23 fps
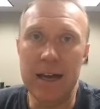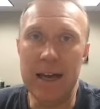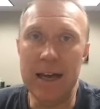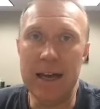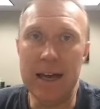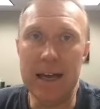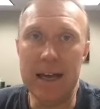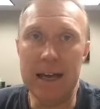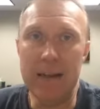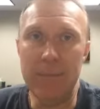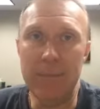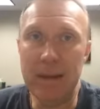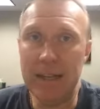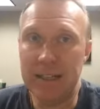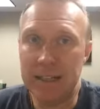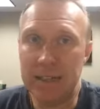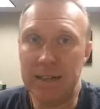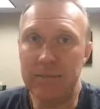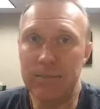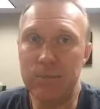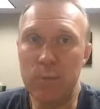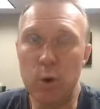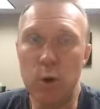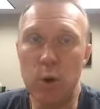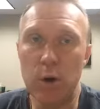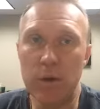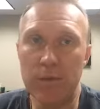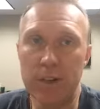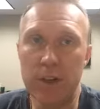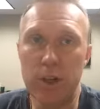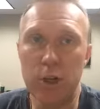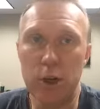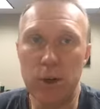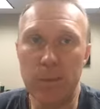It makes it more
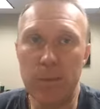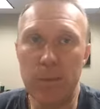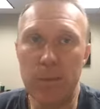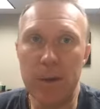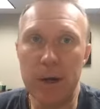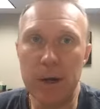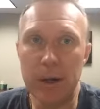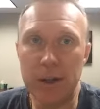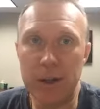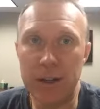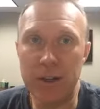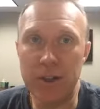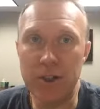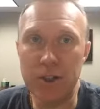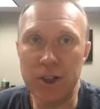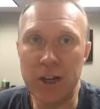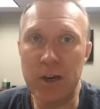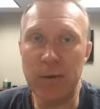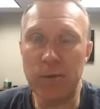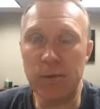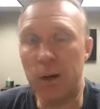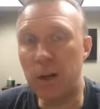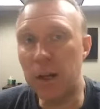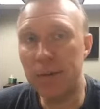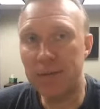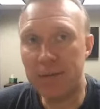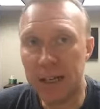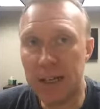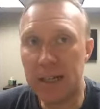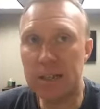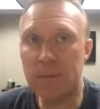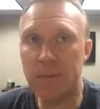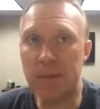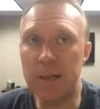of a normal market in general. And I've
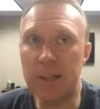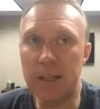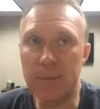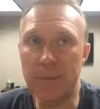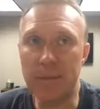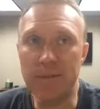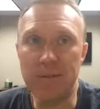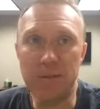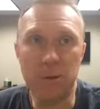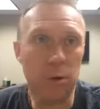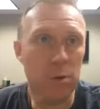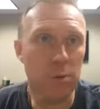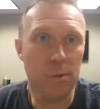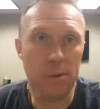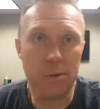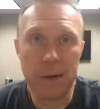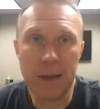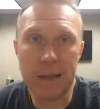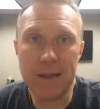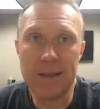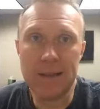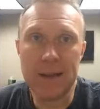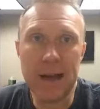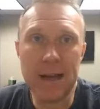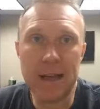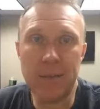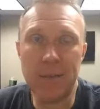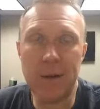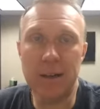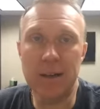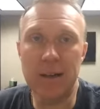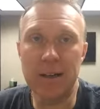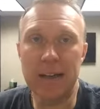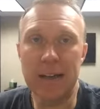talked about that before. We'll probably talk
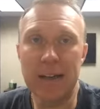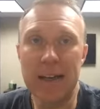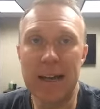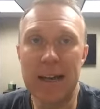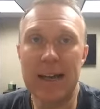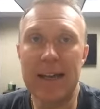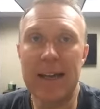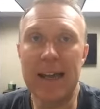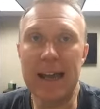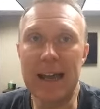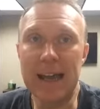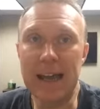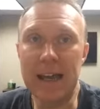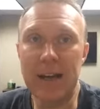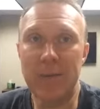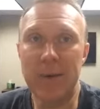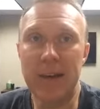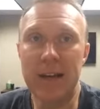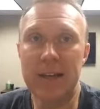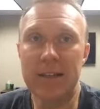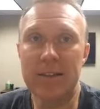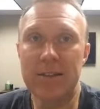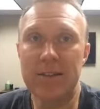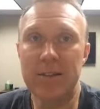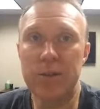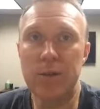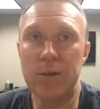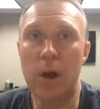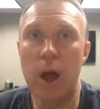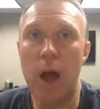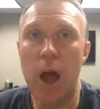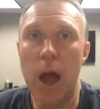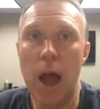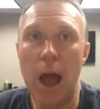about it again. And I wanted
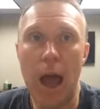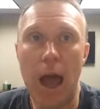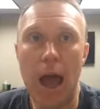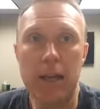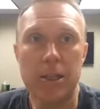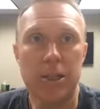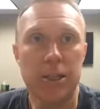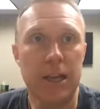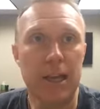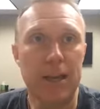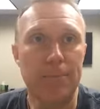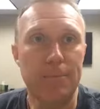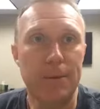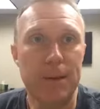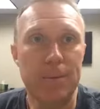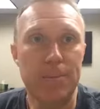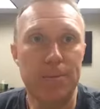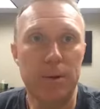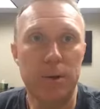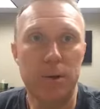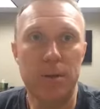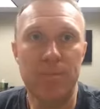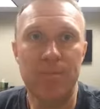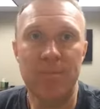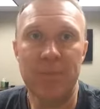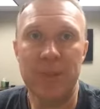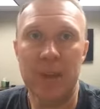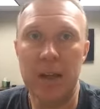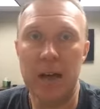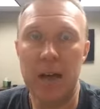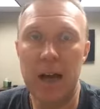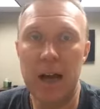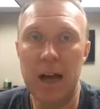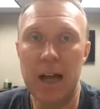to educate people
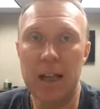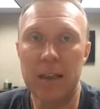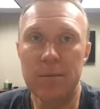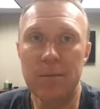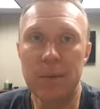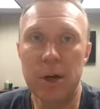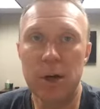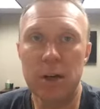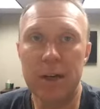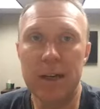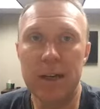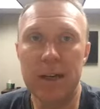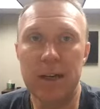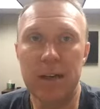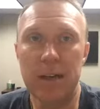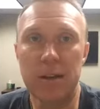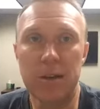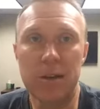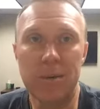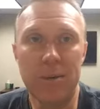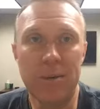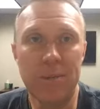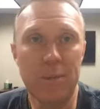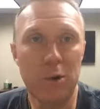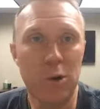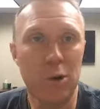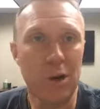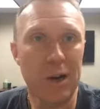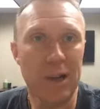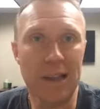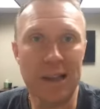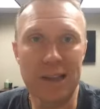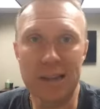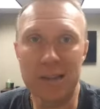on the market a little bit
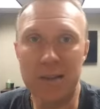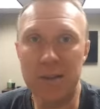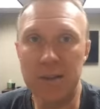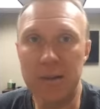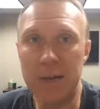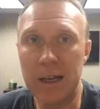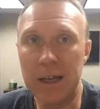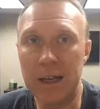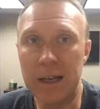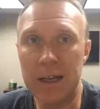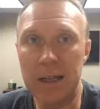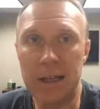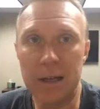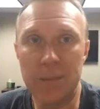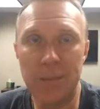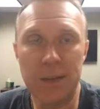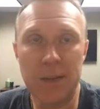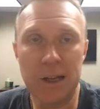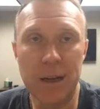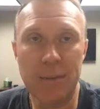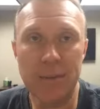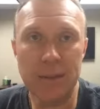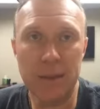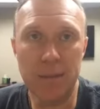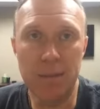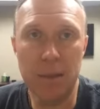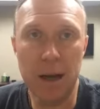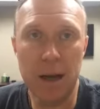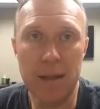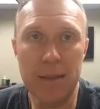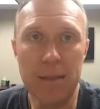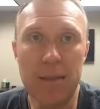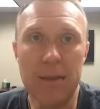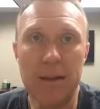more. I like to do that a couple times a
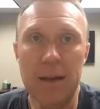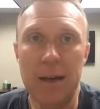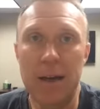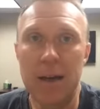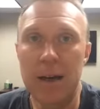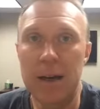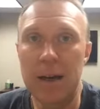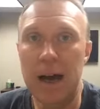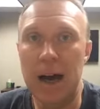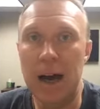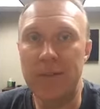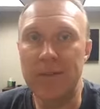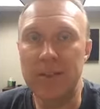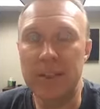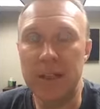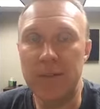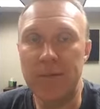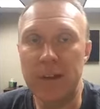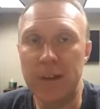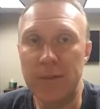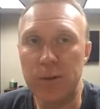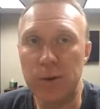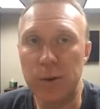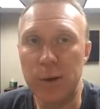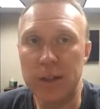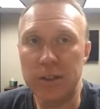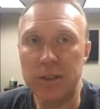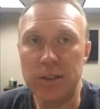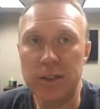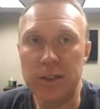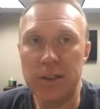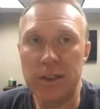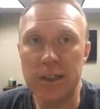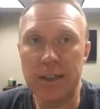month. Obviously, if you have
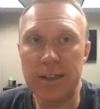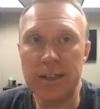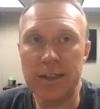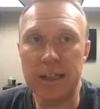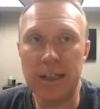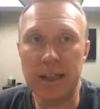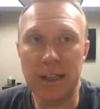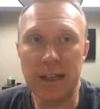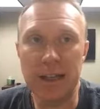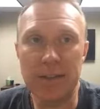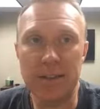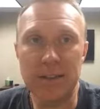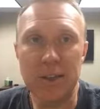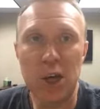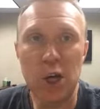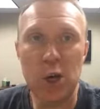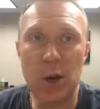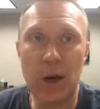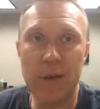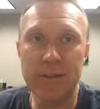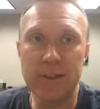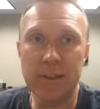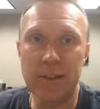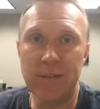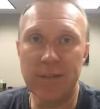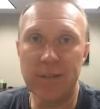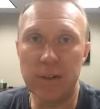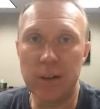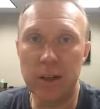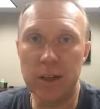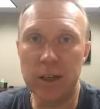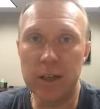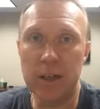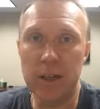questions, you guys can let us know. Obviously, if
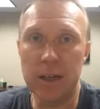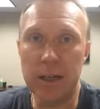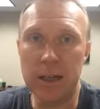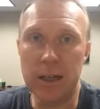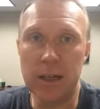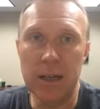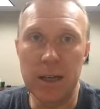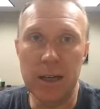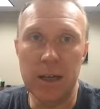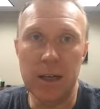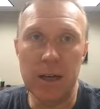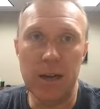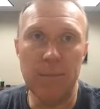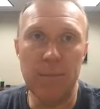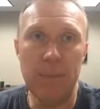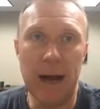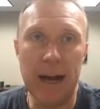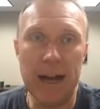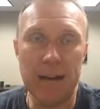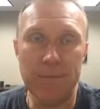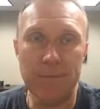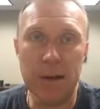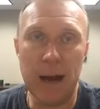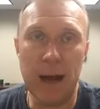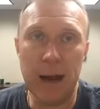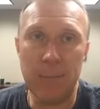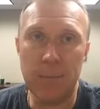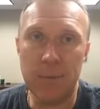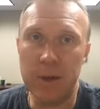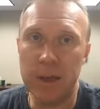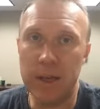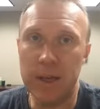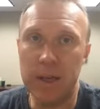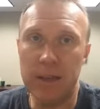you're looking to buy a
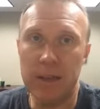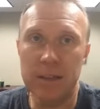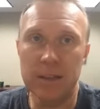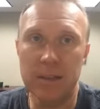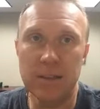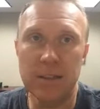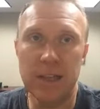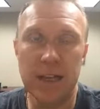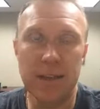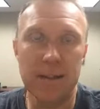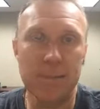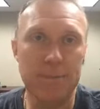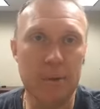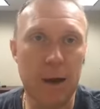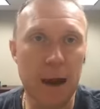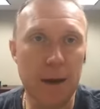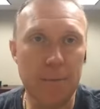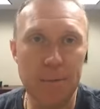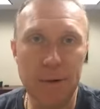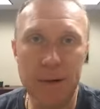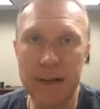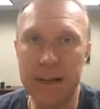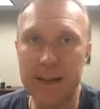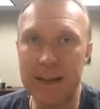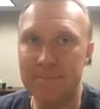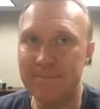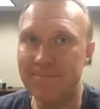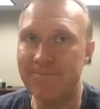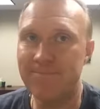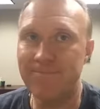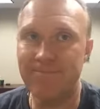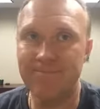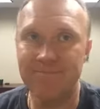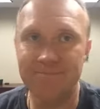property, sell a property,
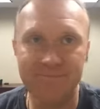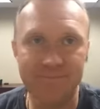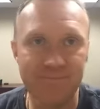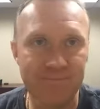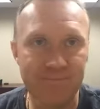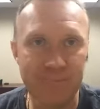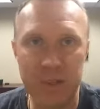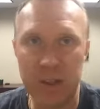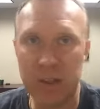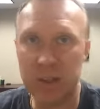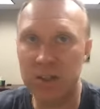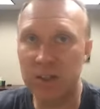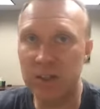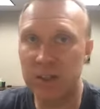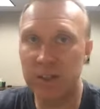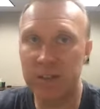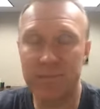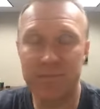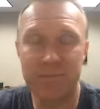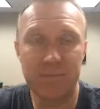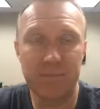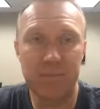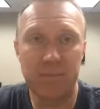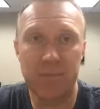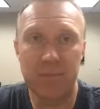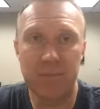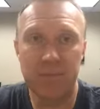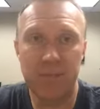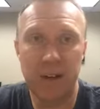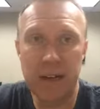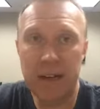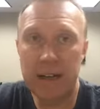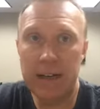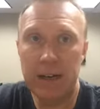just
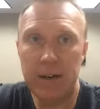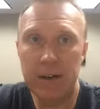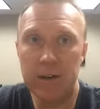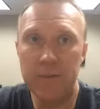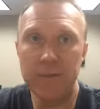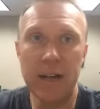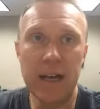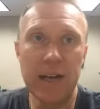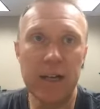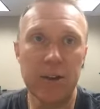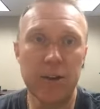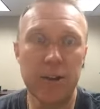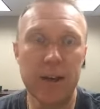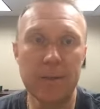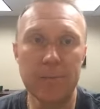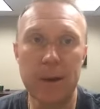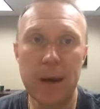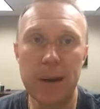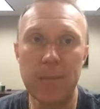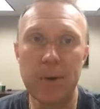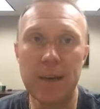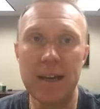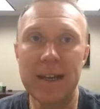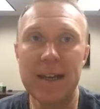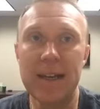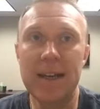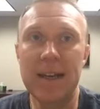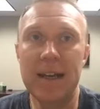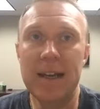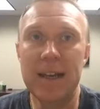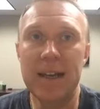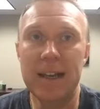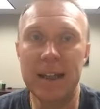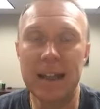find out your value on a property,
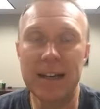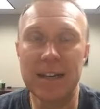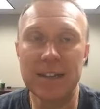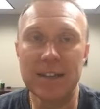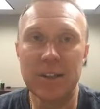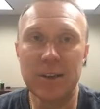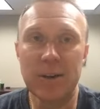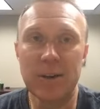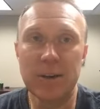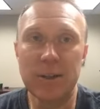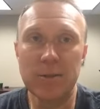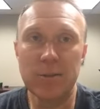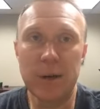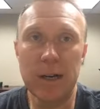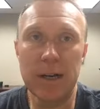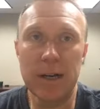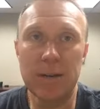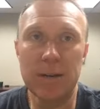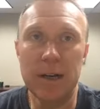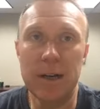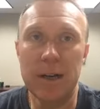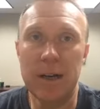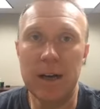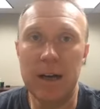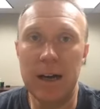let us know as well.